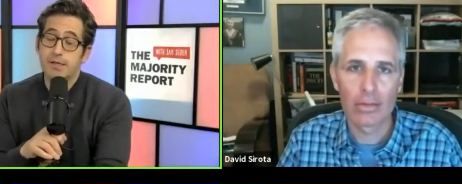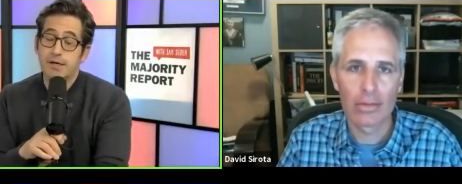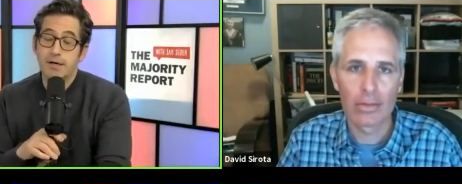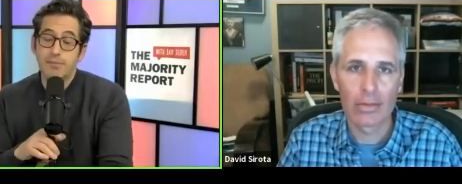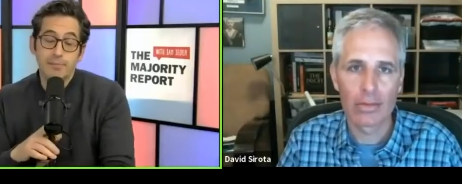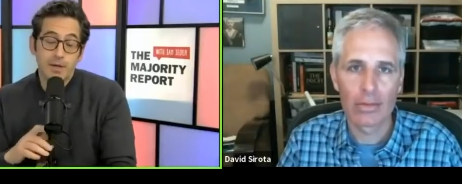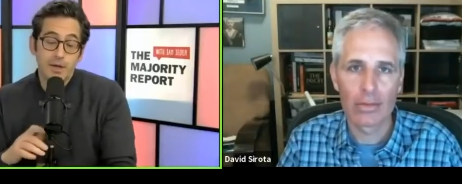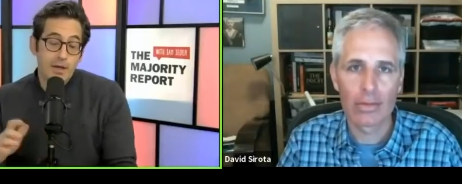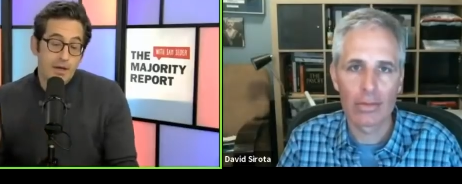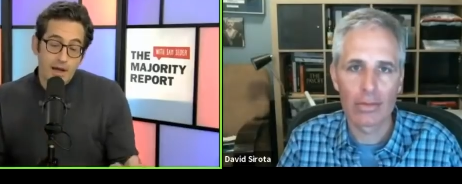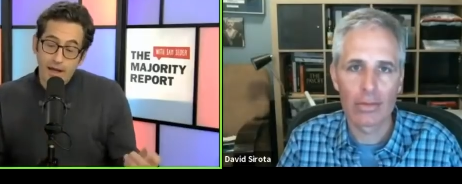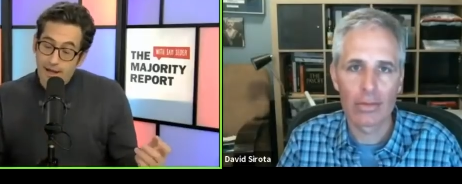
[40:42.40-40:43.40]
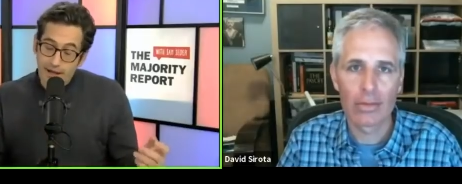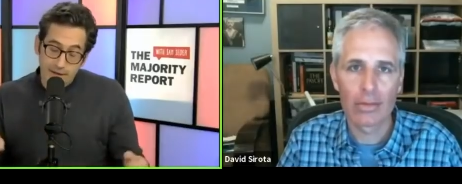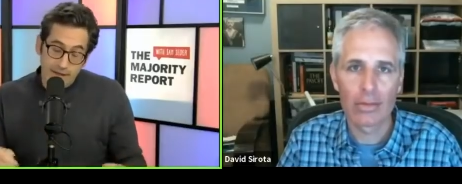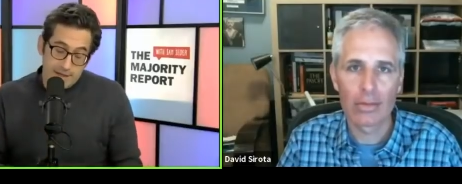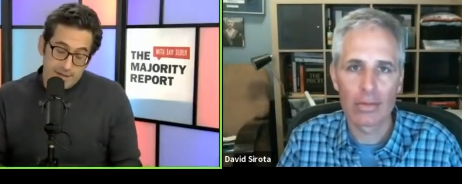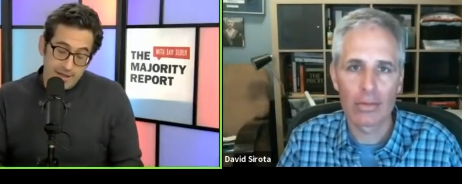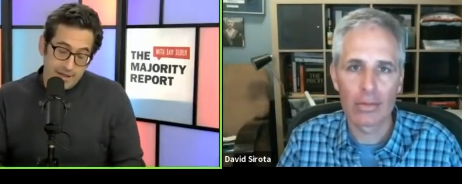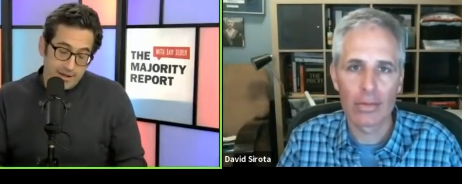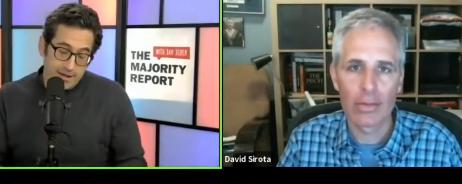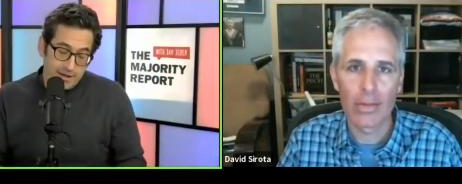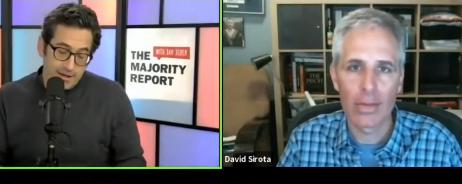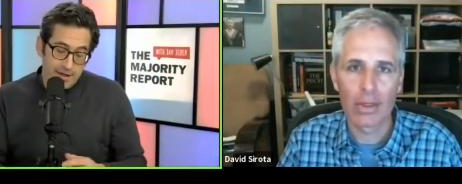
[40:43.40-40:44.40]
Speaker 1: like I say,
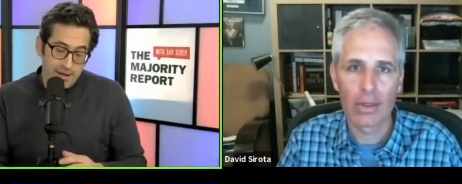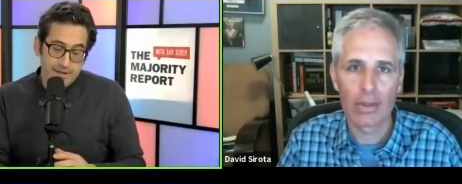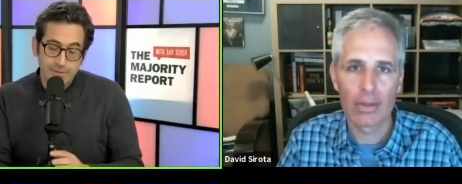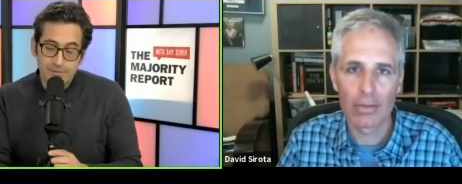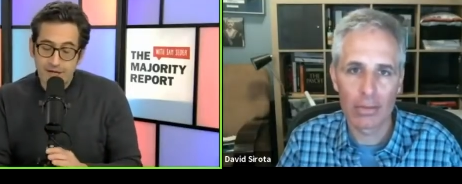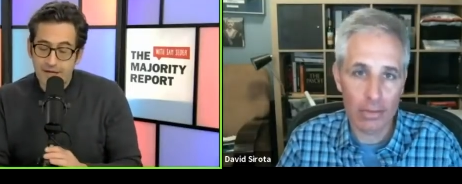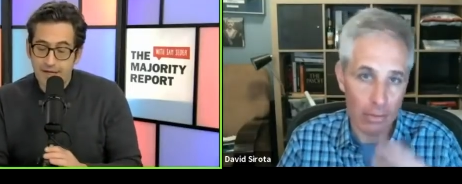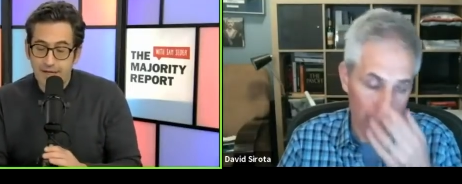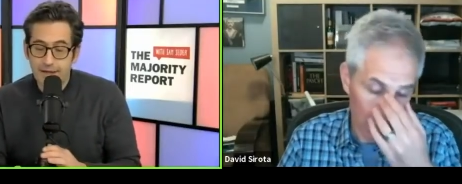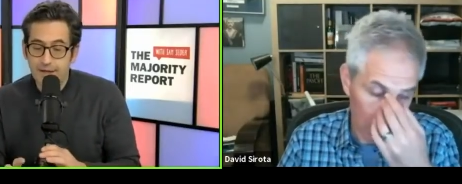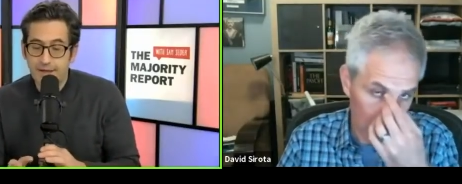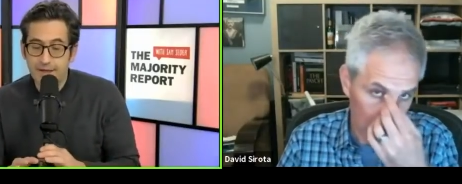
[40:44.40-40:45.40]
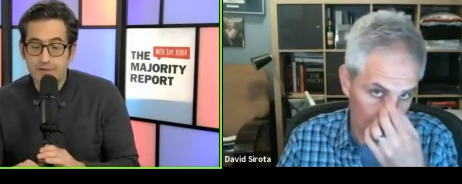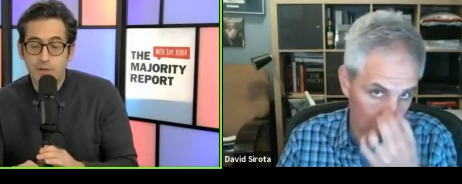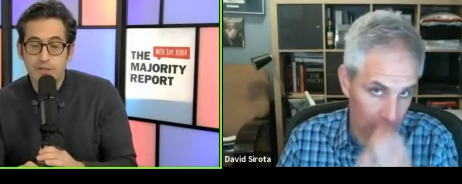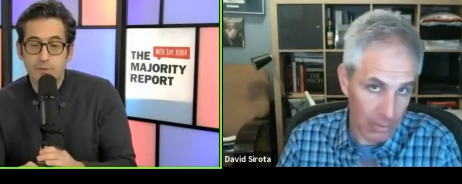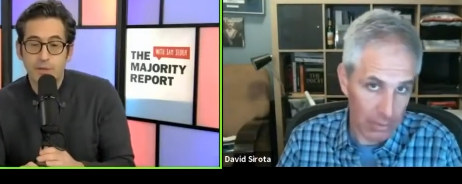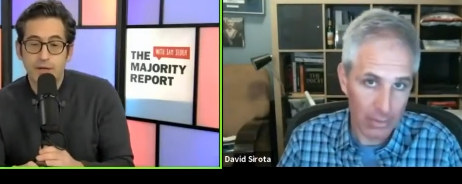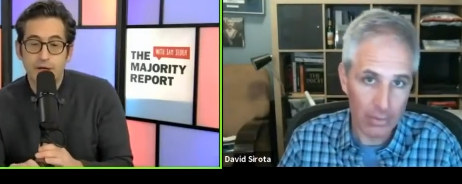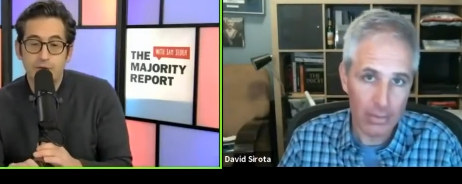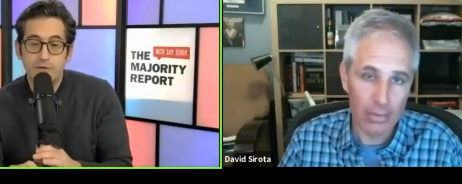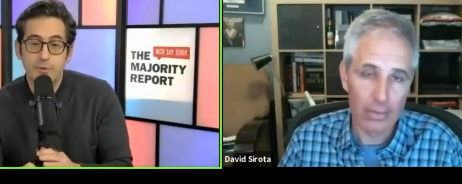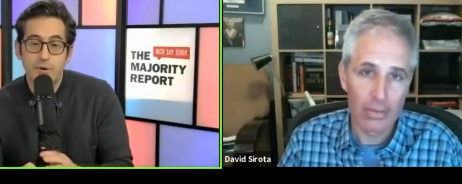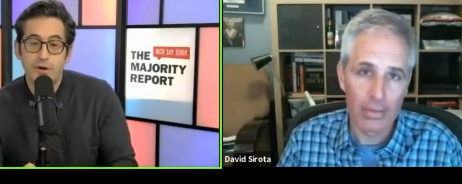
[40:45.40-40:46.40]
I end up citing it at least once a week on
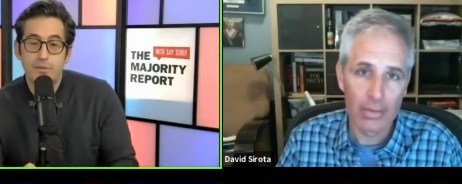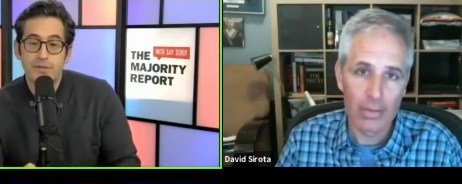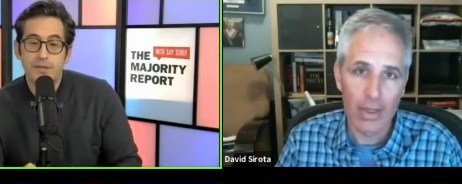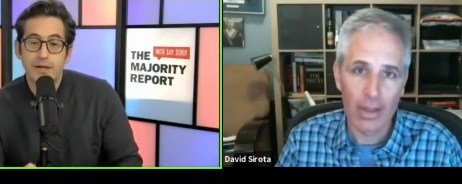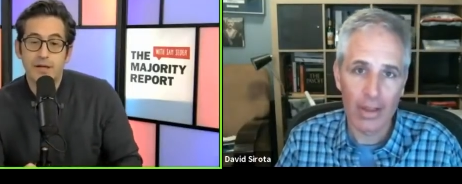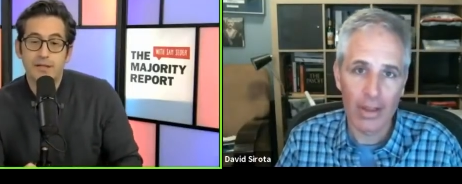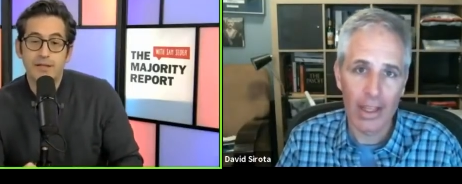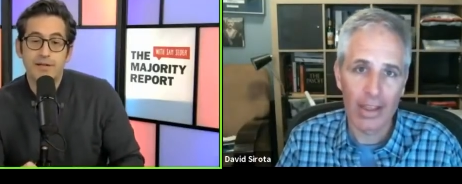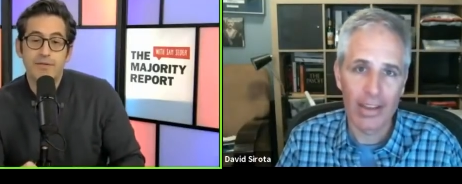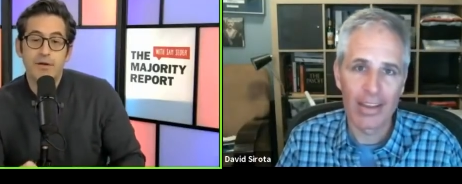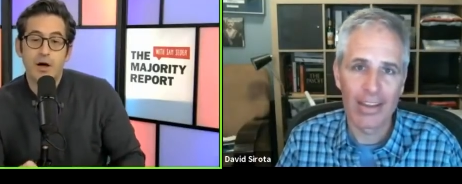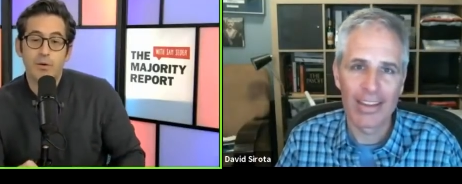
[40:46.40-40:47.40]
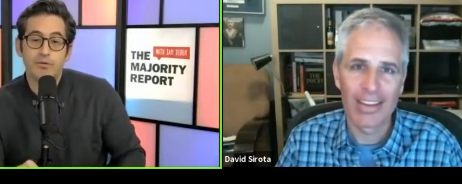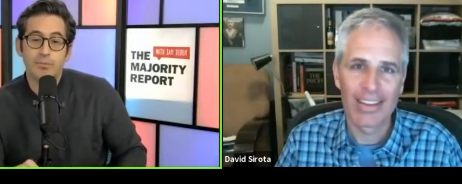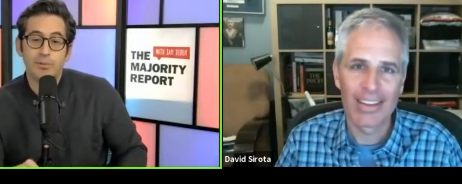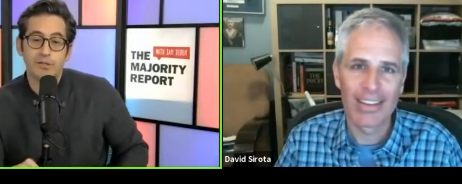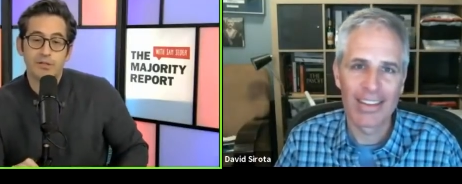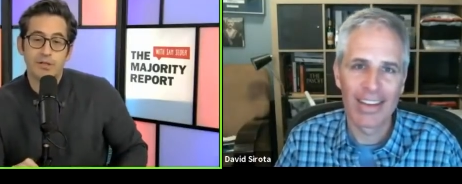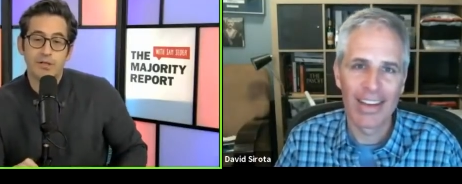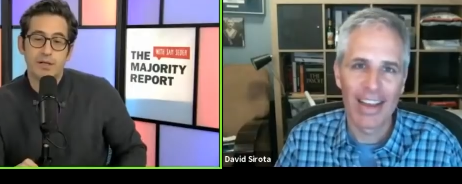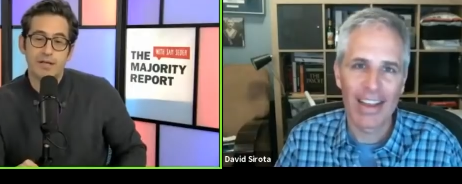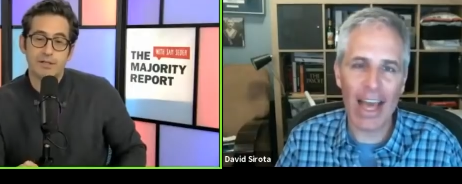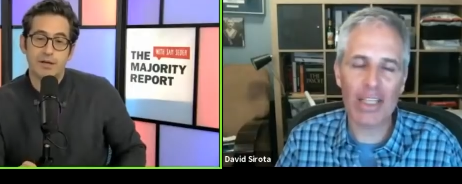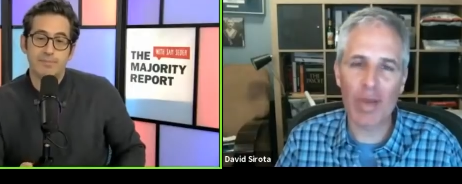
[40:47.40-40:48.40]
this program. David, always a pleasure to
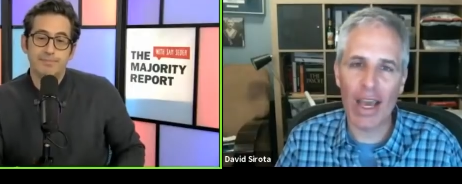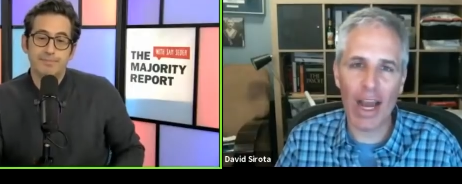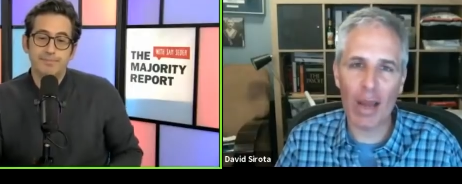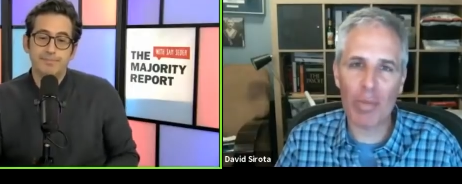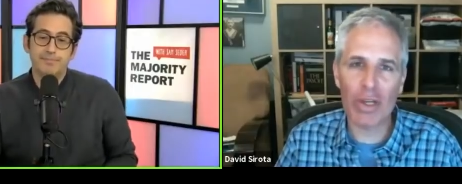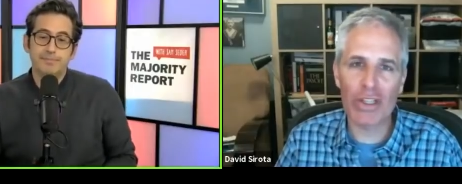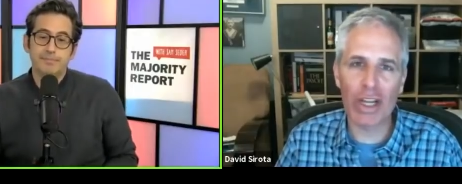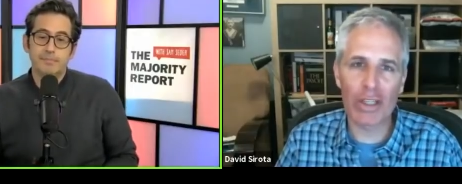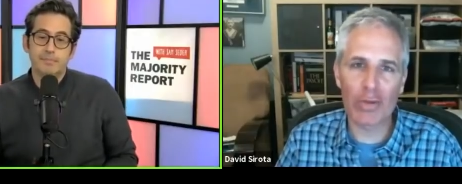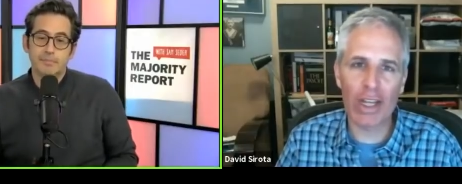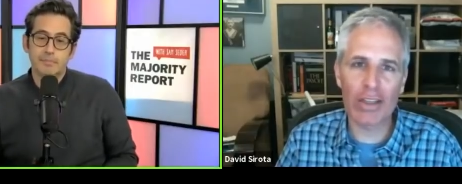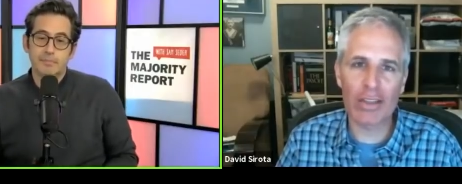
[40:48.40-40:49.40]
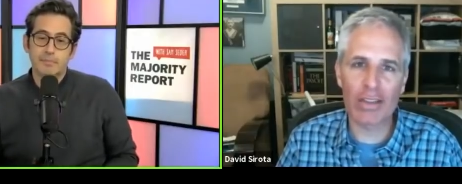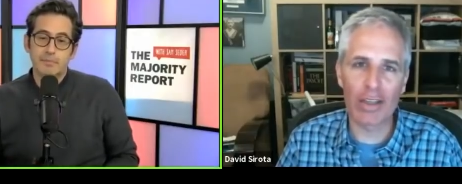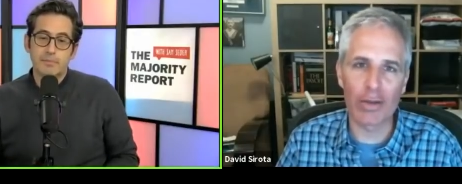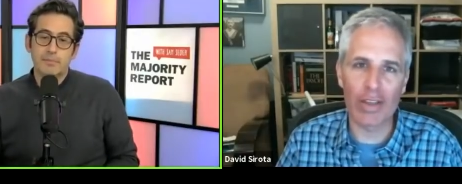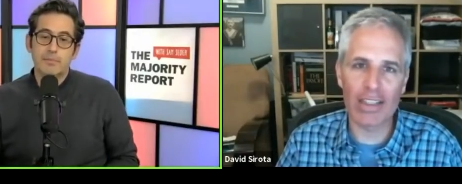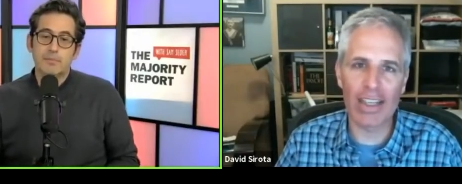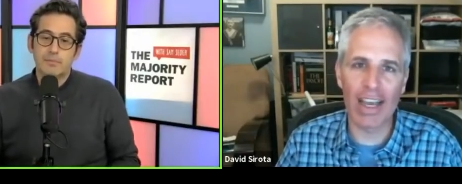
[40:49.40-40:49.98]
catch
Speaker 2: up. Thanks, man. I appreciate it. It's great to see you. Thanks